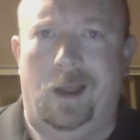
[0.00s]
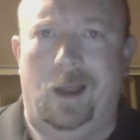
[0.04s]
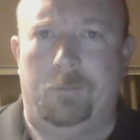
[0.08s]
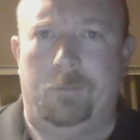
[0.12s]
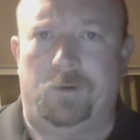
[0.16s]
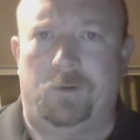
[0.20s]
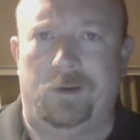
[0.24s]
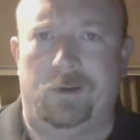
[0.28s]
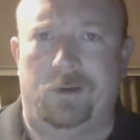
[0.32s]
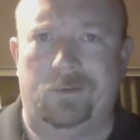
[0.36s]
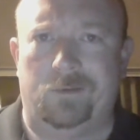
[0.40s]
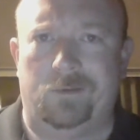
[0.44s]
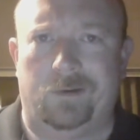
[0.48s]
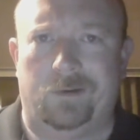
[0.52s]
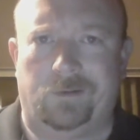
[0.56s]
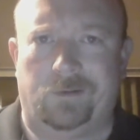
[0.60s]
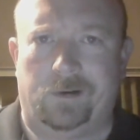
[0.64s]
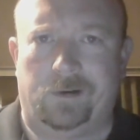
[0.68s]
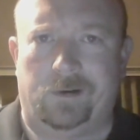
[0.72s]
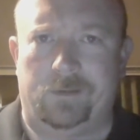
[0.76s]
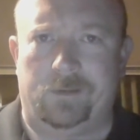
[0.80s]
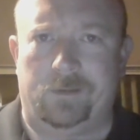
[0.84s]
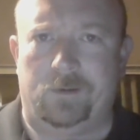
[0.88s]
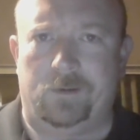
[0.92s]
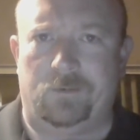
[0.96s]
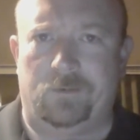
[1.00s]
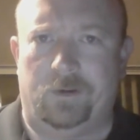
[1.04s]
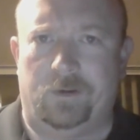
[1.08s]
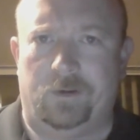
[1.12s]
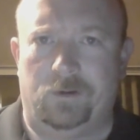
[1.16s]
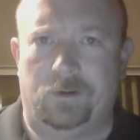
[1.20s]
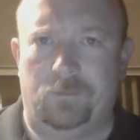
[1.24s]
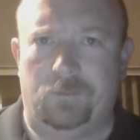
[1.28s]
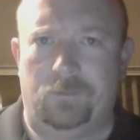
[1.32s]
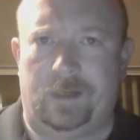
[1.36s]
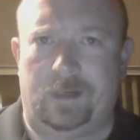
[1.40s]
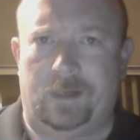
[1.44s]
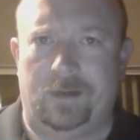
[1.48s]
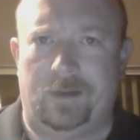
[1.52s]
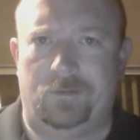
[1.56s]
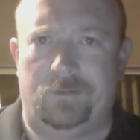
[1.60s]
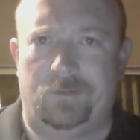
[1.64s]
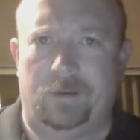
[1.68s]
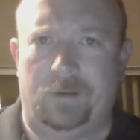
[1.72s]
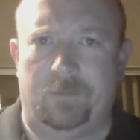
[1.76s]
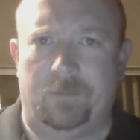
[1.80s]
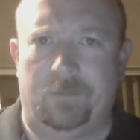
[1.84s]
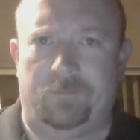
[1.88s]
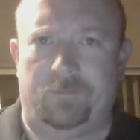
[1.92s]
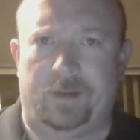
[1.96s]
I'm Chris. I started this channel
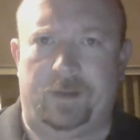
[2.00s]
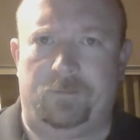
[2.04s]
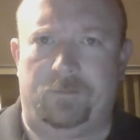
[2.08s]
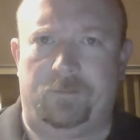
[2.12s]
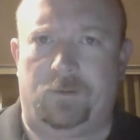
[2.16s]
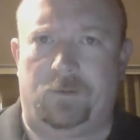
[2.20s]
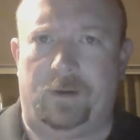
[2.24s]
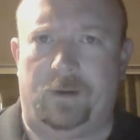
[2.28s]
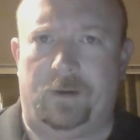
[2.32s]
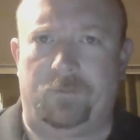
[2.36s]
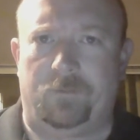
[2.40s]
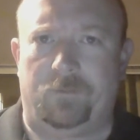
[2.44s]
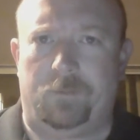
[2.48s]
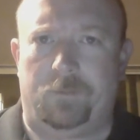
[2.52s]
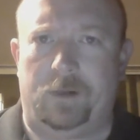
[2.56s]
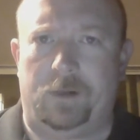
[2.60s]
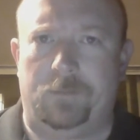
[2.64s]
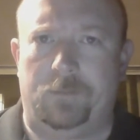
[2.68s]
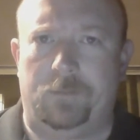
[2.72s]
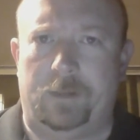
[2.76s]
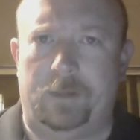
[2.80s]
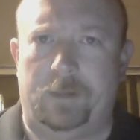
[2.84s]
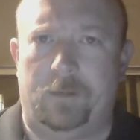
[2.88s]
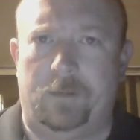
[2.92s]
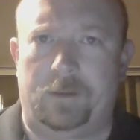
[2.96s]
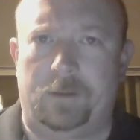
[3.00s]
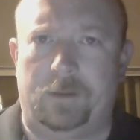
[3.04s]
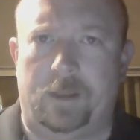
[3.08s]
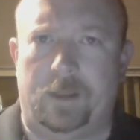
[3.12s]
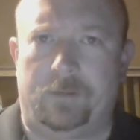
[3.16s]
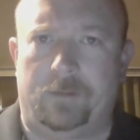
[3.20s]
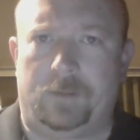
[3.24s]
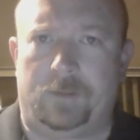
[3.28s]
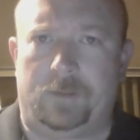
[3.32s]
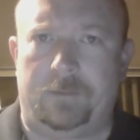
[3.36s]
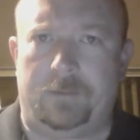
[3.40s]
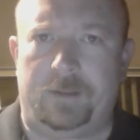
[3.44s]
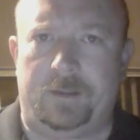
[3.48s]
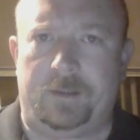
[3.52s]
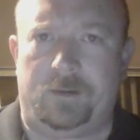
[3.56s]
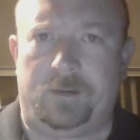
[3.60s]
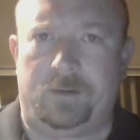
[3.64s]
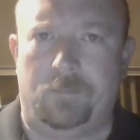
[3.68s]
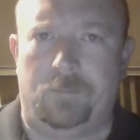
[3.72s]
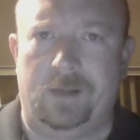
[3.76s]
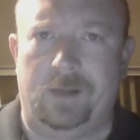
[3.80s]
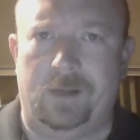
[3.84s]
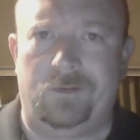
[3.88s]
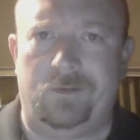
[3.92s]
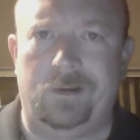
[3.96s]
because I'm a fan of craft beer, but I'm on kind of a
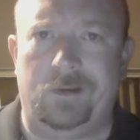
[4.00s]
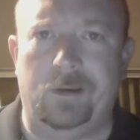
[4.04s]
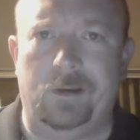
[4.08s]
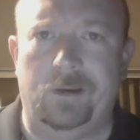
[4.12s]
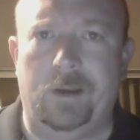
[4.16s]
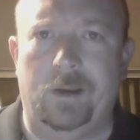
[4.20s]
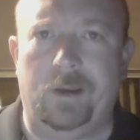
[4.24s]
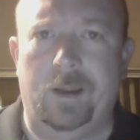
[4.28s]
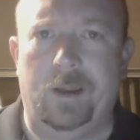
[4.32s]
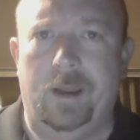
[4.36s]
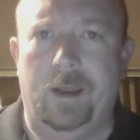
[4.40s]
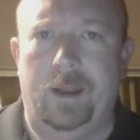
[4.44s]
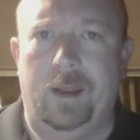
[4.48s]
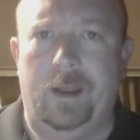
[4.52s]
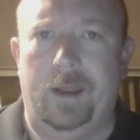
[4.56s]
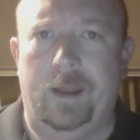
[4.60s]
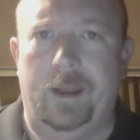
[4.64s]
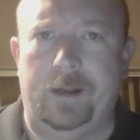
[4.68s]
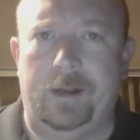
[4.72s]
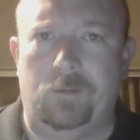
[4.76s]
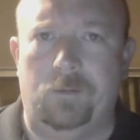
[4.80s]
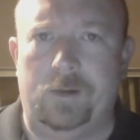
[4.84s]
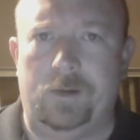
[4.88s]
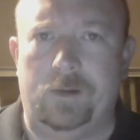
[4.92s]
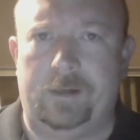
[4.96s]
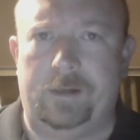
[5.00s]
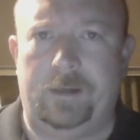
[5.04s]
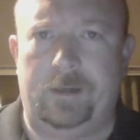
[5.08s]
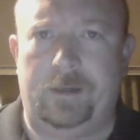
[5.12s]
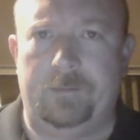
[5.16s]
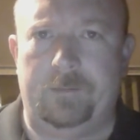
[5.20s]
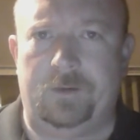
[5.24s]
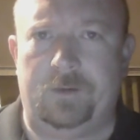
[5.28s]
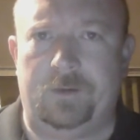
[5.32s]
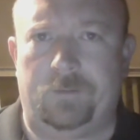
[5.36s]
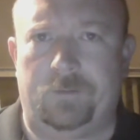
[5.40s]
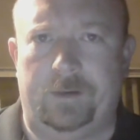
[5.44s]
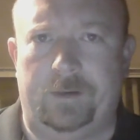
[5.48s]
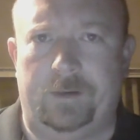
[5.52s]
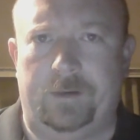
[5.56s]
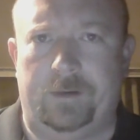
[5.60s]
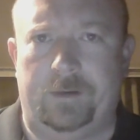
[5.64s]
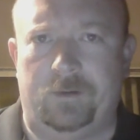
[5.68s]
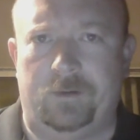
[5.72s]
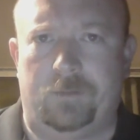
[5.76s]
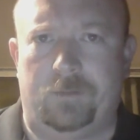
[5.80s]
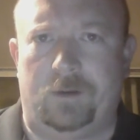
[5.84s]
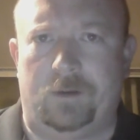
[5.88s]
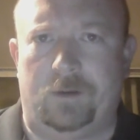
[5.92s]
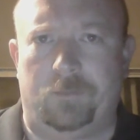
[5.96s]
limited budget, and I wanted to demonstrate
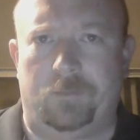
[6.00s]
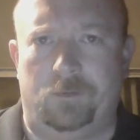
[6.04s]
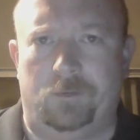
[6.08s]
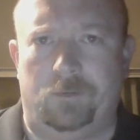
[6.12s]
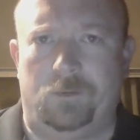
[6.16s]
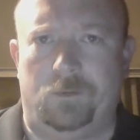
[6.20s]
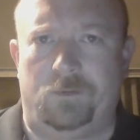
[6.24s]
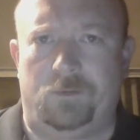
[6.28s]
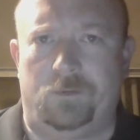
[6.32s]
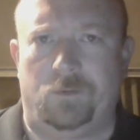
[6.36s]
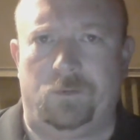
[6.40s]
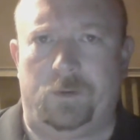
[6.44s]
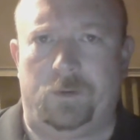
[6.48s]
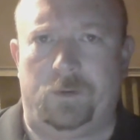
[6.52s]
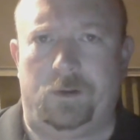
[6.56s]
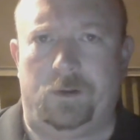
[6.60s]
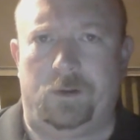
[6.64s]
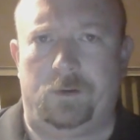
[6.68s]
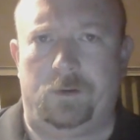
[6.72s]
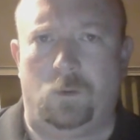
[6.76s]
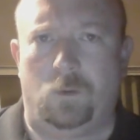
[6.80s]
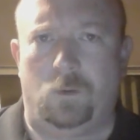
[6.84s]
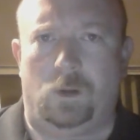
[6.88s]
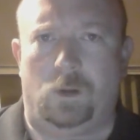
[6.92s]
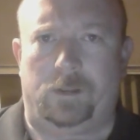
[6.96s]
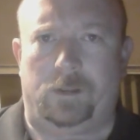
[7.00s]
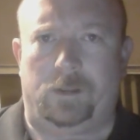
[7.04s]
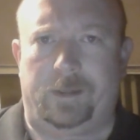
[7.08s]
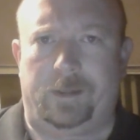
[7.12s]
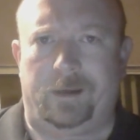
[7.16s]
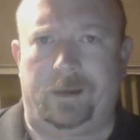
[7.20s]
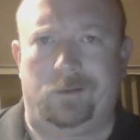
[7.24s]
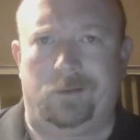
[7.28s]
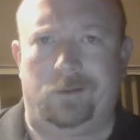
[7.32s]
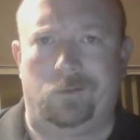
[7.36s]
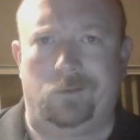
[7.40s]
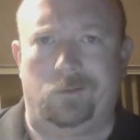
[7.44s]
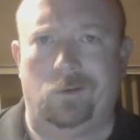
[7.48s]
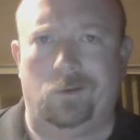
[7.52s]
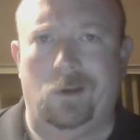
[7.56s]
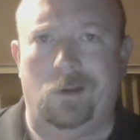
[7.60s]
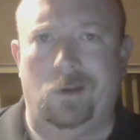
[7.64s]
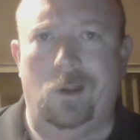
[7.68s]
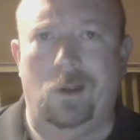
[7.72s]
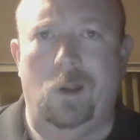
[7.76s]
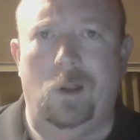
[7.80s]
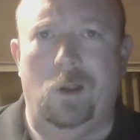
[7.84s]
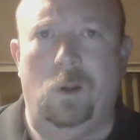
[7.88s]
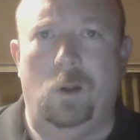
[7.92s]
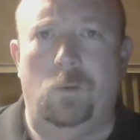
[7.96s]
that it's possible to enjoy good quality ales
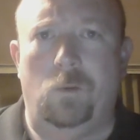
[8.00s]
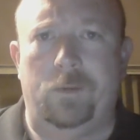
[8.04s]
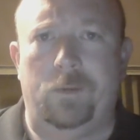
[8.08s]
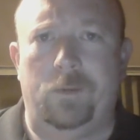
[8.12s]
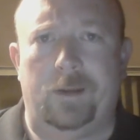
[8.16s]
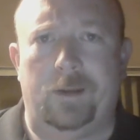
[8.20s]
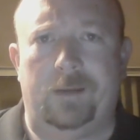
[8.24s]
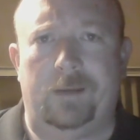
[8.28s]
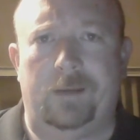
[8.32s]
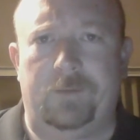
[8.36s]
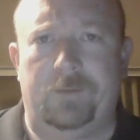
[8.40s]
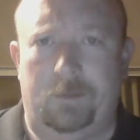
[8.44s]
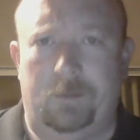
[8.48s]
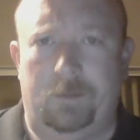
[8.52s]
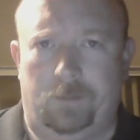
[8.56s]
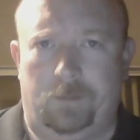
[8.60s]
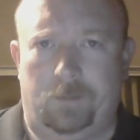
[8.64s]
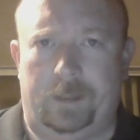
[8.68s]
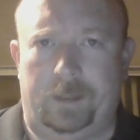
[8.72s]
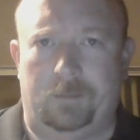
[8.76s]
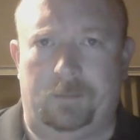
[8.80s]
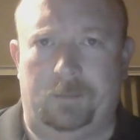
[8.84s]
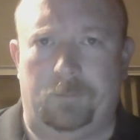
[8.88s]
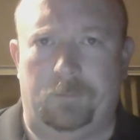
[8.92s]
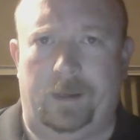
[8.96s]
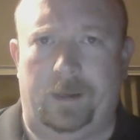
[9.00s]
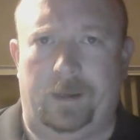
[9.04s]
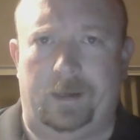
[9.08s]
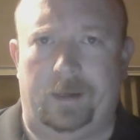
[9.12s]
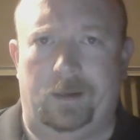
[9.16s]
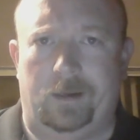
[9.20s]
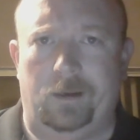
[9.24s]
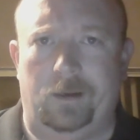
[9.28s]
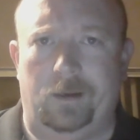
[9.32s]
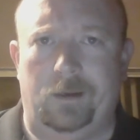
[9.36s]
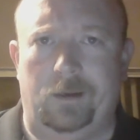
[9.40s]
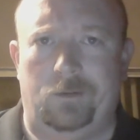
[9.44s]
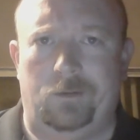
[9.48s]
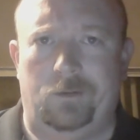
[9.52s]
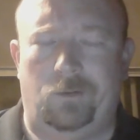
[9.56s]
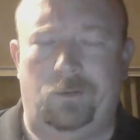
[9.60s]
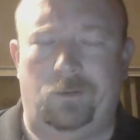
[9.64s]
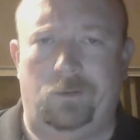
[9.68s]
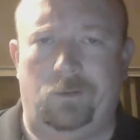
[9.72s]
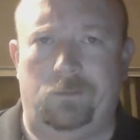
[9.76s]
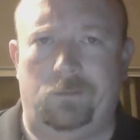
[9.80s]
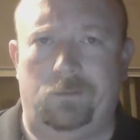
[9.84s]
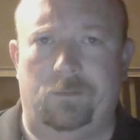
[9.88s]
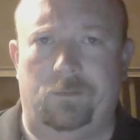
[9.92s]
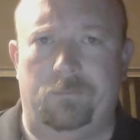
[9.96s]
without having to break the bank.
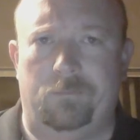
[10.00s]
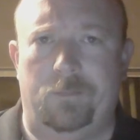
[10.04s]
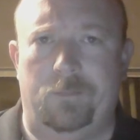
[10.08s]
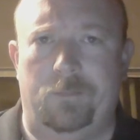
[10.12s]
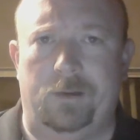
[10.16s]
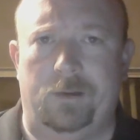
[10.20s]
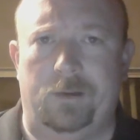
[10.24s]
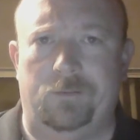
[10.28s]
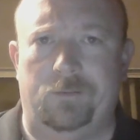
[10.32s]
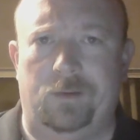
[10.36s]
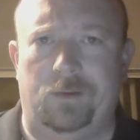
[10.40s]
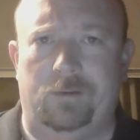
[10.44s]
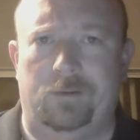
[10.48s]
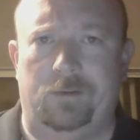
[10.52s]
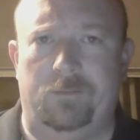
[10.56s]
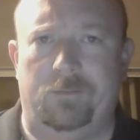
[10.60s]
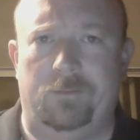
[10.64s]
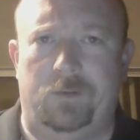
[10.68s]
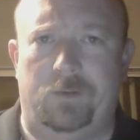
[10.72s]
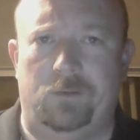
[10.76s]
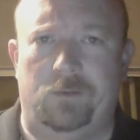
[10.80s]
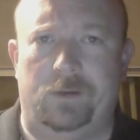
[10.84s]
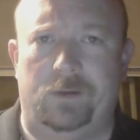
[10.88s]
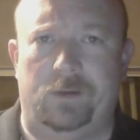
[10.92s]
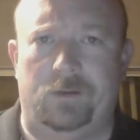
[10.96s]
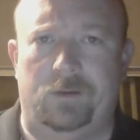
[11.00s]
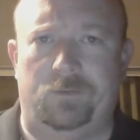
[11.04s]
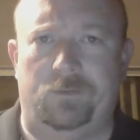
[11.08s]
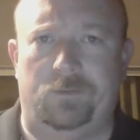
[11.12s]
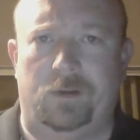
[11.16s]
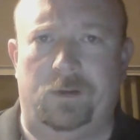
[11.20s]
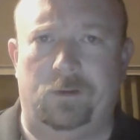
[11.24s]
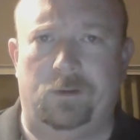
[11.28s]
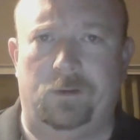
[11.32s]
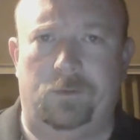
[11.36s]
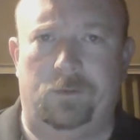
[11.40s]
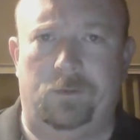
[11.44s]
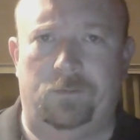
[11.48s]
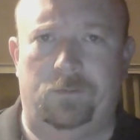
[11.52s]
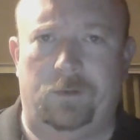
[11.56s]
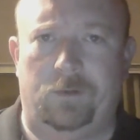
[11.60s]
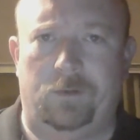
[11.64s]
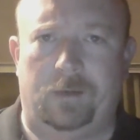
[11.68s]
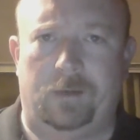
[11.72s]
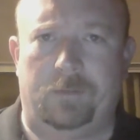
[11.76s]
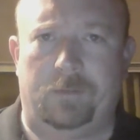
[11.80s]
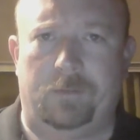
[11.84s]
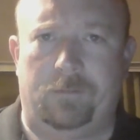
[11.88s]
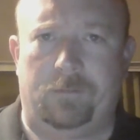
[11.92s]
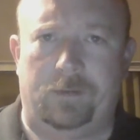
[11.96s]
So the beers that I review on this channel
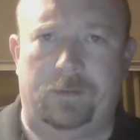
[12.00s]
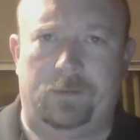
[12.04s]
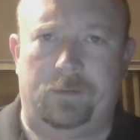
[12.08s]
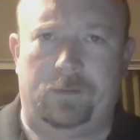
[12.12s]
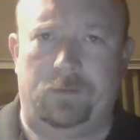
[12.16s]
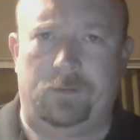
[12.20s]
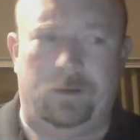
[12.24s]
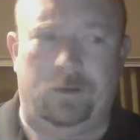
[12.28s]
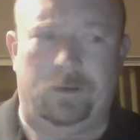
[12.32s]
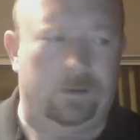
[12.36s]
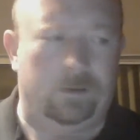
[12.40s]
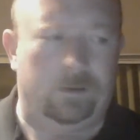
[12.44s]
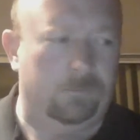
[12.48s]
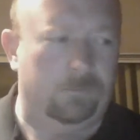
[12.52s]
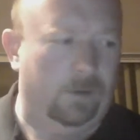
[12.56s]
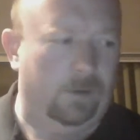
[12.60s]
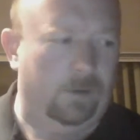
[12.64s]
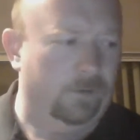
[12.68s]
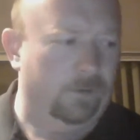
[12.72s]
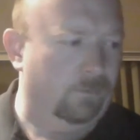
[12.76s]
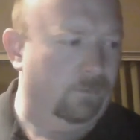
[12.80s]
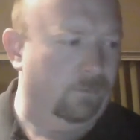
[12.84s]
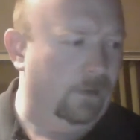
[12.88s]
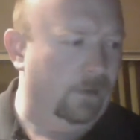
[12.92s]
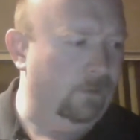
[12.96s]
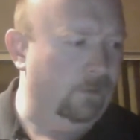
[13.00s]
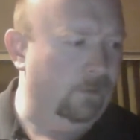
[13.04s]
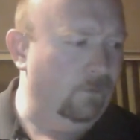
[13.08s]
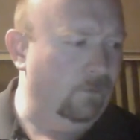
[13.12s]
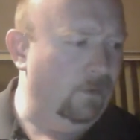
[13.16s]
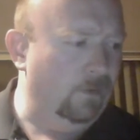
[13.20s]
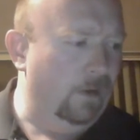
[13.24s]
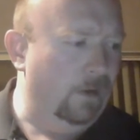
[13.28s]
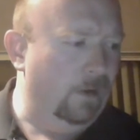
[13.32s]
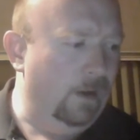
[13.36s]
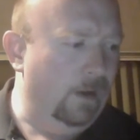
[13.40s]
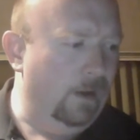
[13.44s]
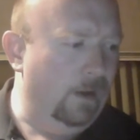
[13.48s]
usually come in around the $2 price range,